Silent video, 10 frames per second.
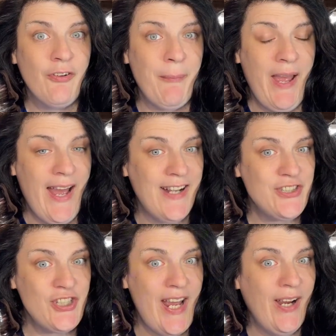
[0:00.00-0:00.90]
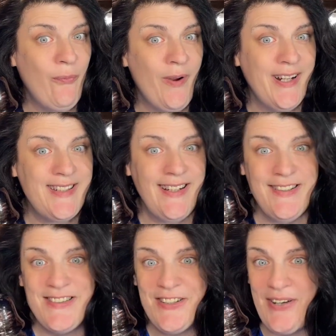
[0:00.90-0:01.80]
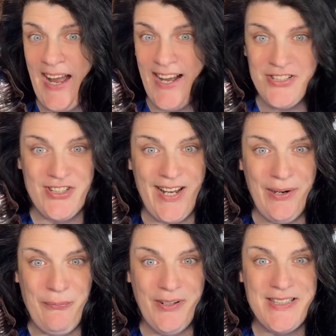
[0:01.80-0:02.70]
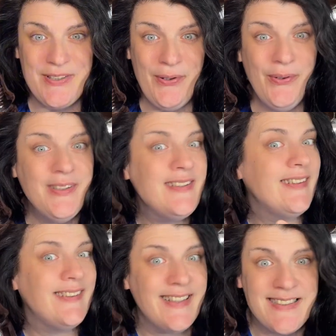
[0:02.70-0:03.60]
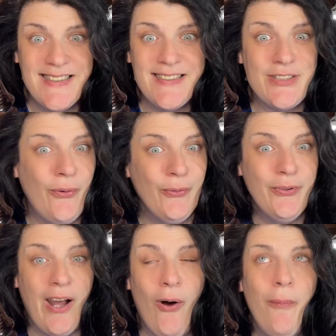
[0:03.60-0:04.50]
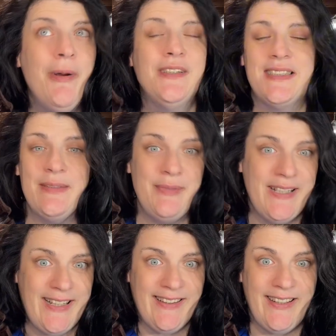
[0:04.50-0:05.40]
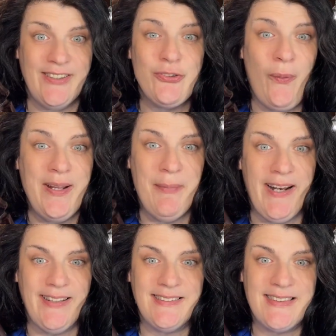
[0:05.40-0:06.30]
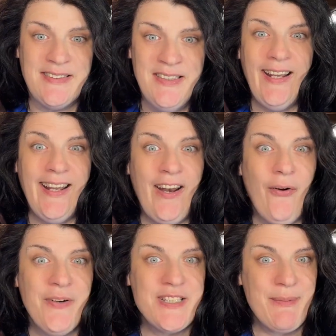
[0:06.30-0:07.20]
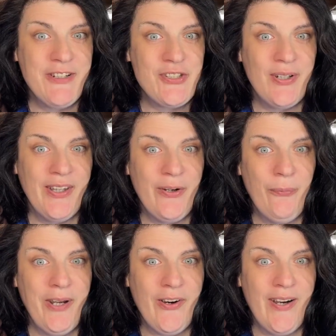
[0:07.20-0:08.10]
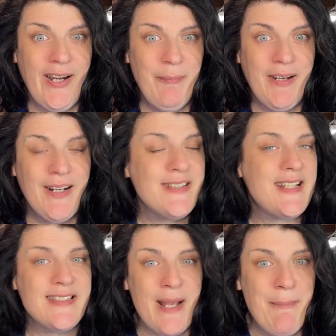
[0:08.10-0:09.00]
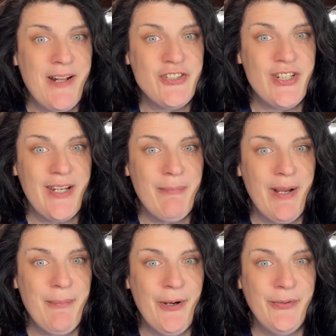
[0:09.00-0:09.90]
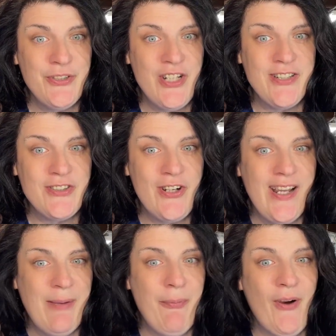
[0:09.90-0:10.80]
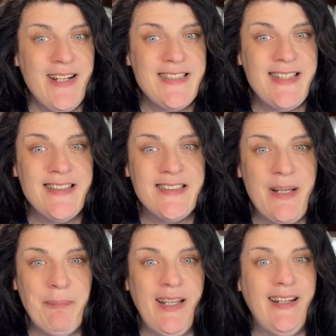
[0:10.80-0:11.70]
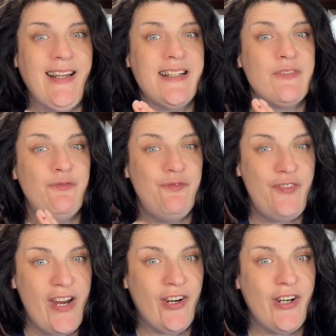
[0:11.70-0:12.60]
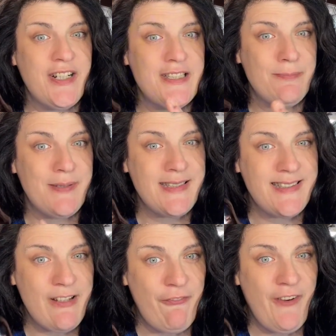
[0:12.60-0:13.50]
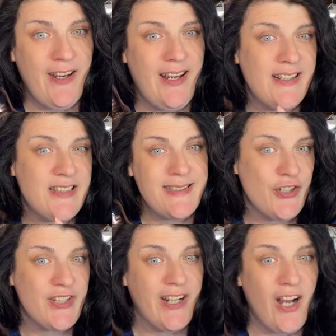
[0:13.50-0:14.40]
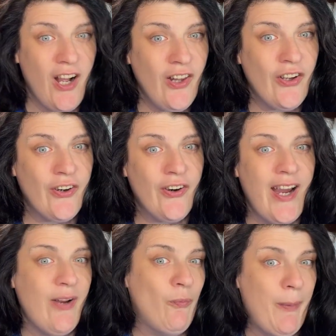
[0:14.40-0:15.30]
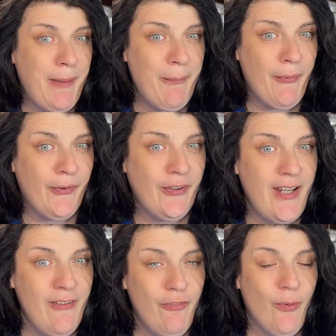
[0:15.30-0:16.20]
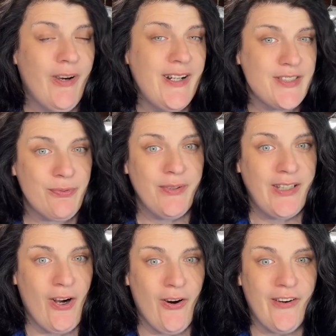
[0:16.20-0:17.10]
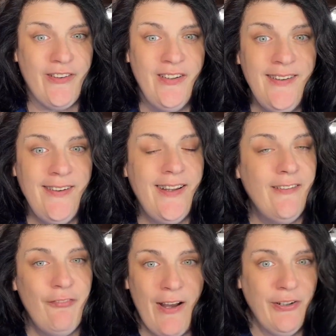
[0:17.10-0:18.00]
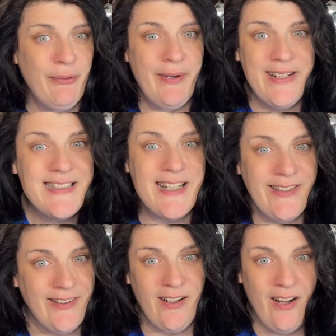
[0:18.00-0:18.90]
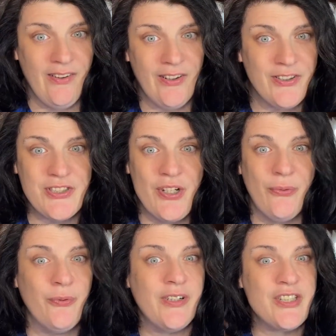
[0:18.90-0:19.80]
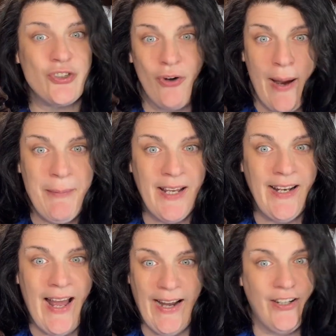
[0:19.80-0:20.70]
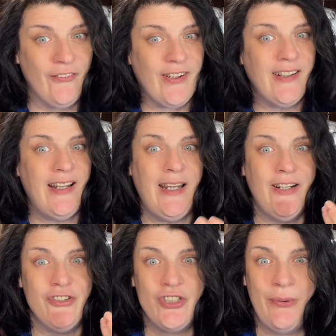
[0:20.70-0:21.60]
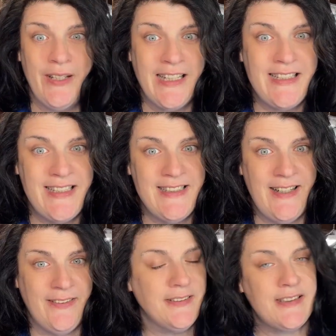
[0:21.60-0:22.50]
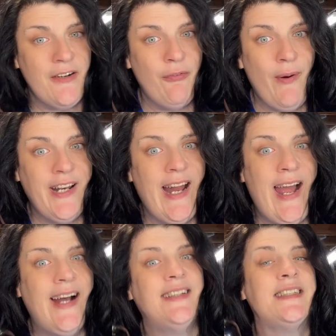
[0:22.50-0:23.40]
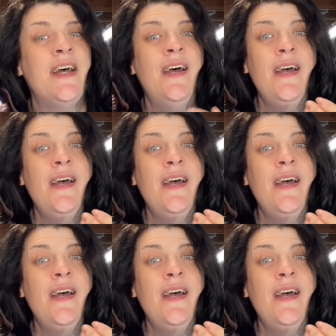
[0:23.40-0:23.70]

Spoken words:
From hashtag one a day to hashtag what sold, this sold almost immediately, 20 minutes. And it always makes you a little weary because, as I mentioned in my post yesterday, pricing something that's very specific as far as like color and what people are looking for, it's really hard. And the value is in the color. So describing it accurately, showing the details of what it has